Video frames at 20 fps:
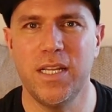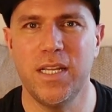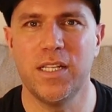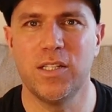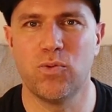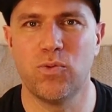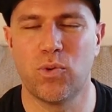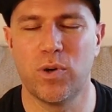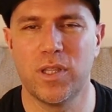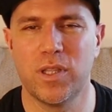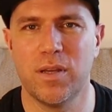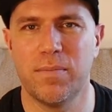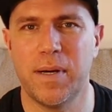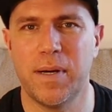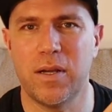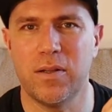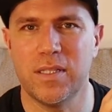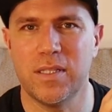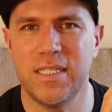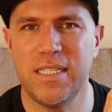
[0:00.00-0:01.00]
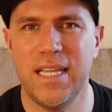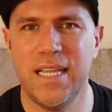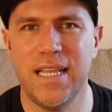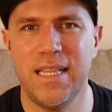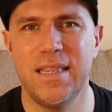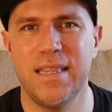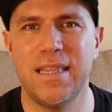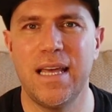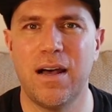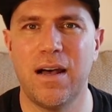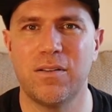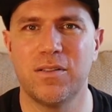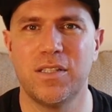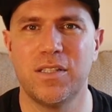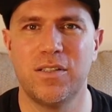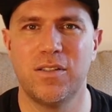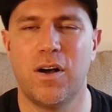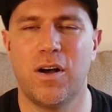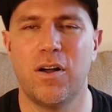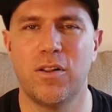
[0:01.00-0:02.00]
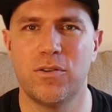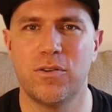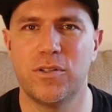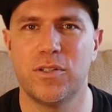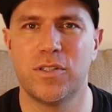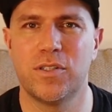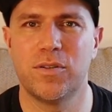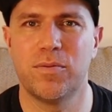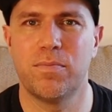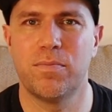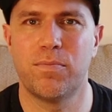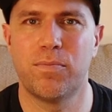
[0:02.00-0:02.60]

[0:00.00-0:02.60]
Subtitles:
is worth about $10,000